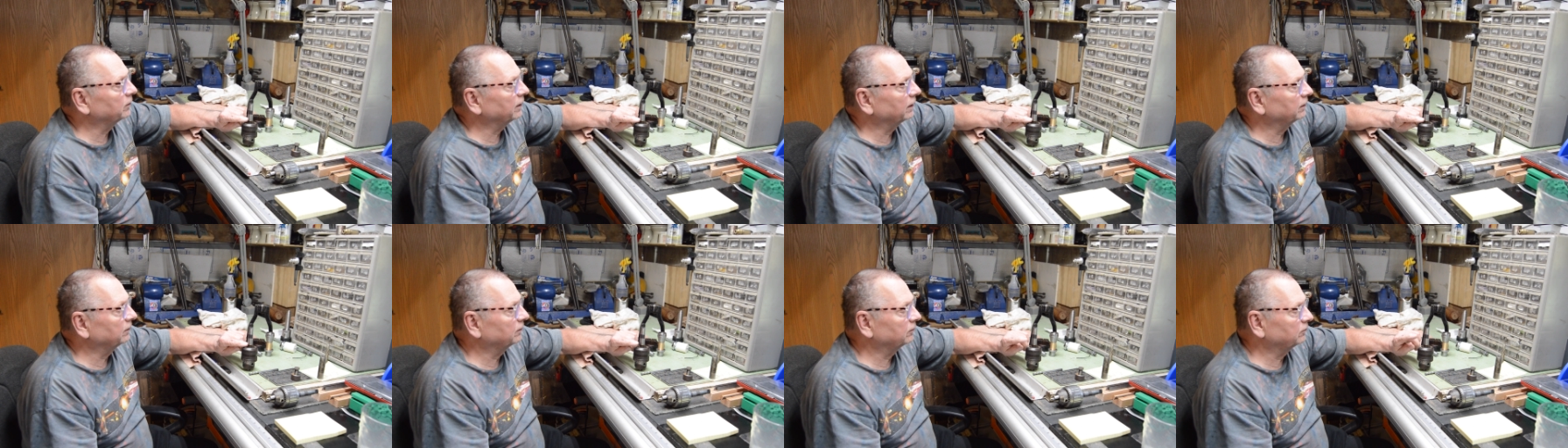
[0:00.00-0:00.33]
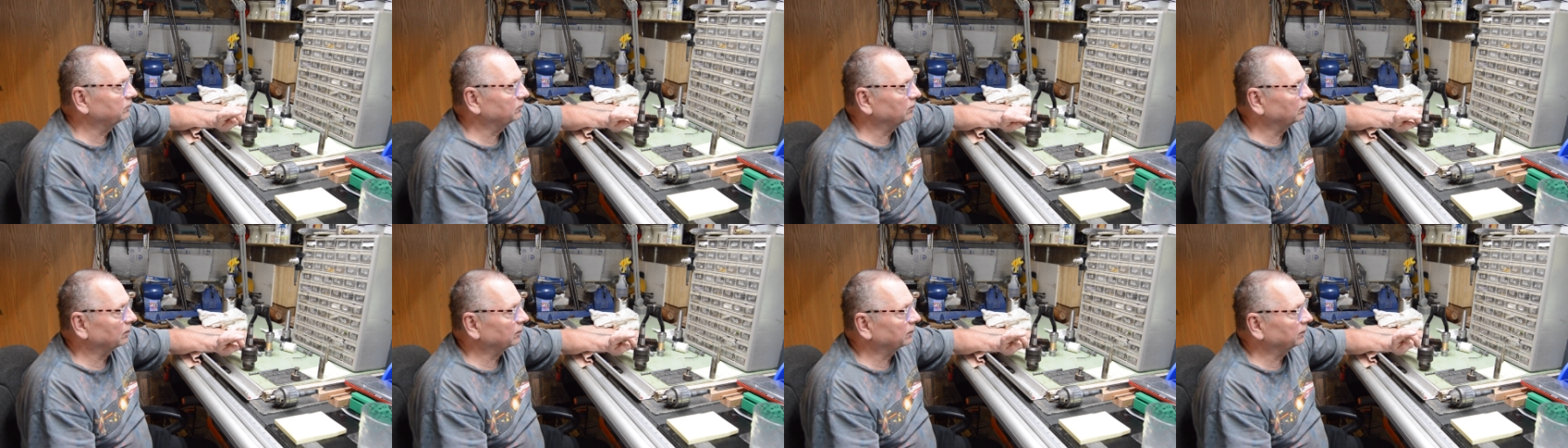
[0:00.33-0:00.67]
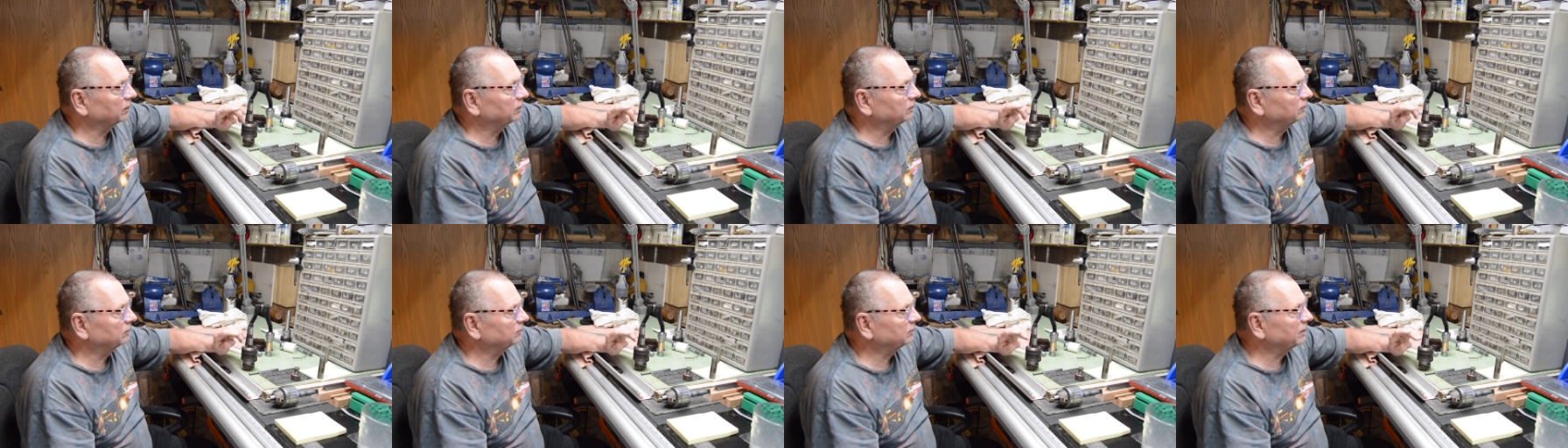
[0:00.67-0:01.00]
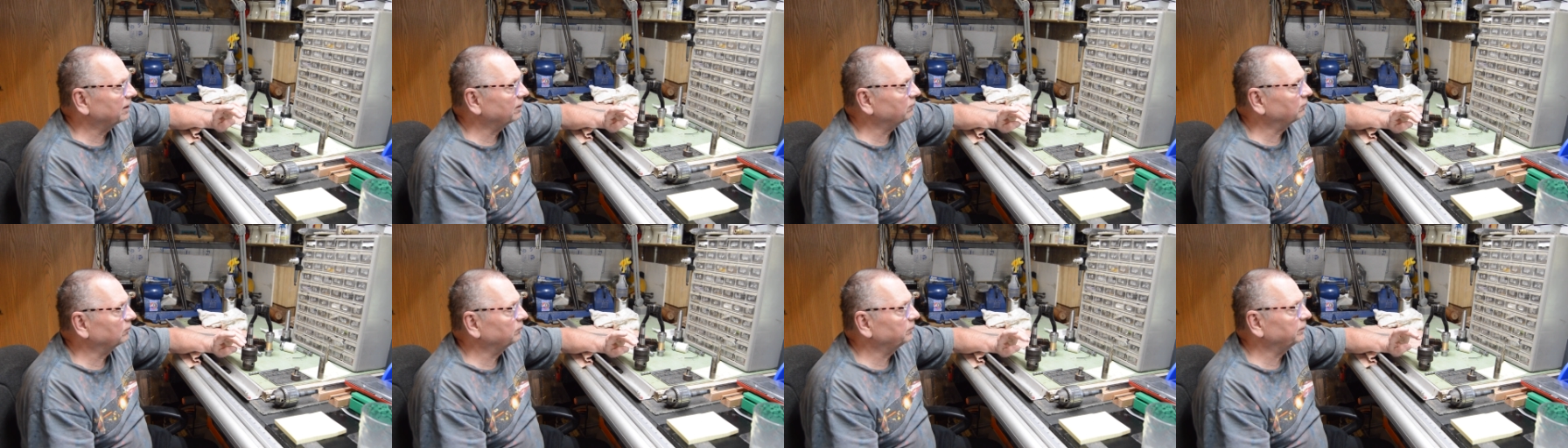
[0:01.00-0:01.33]
that in the chuck. And
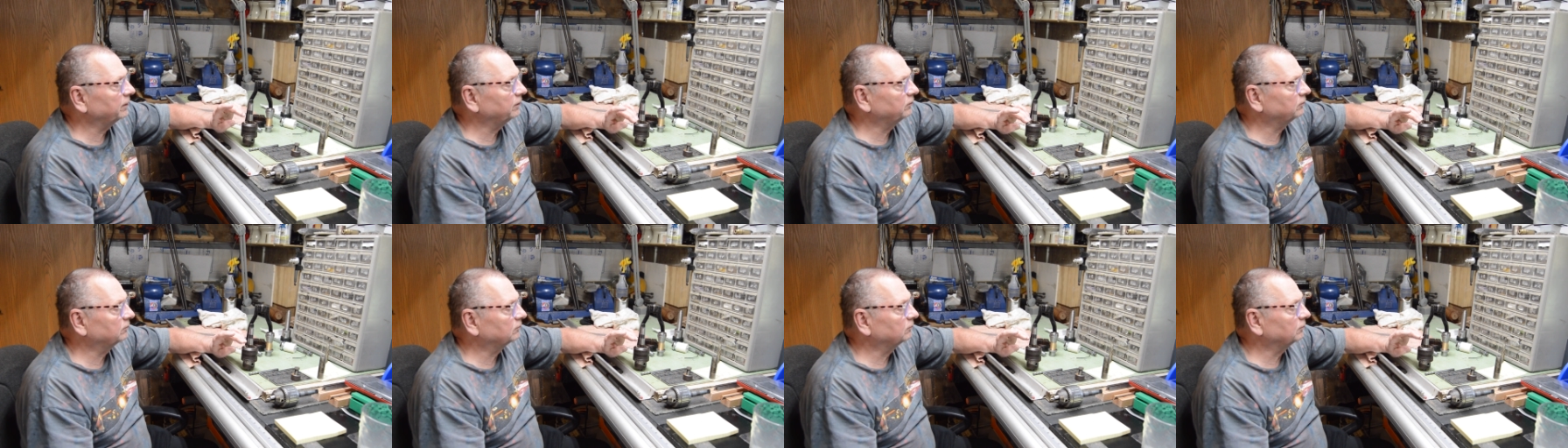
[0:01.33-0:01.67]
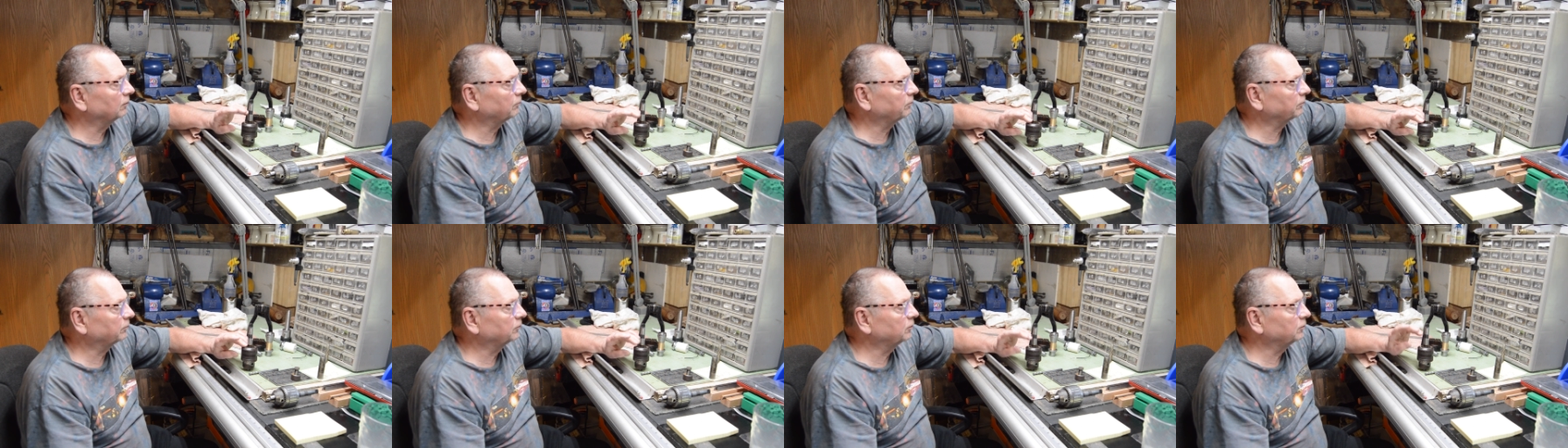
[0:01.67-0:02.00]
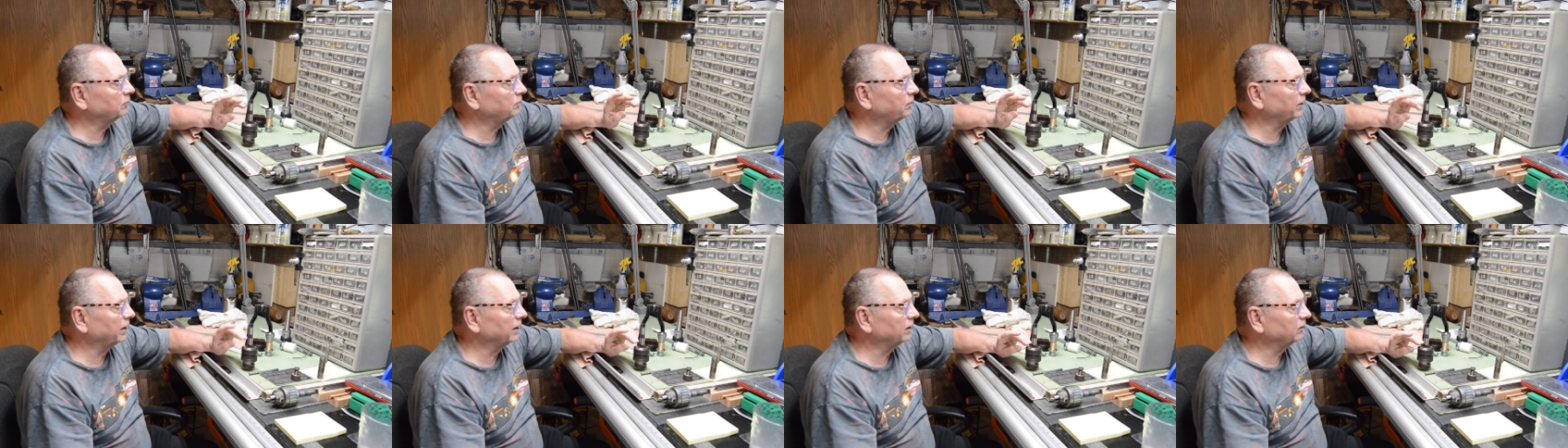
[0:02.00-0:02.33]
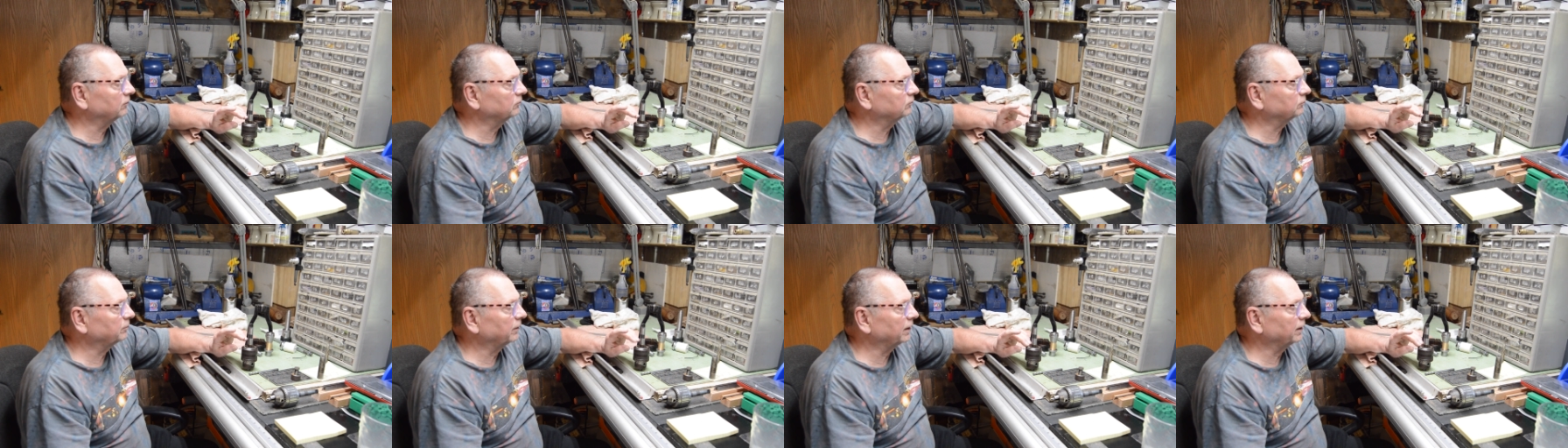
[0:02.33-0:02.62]
that would be two pounds,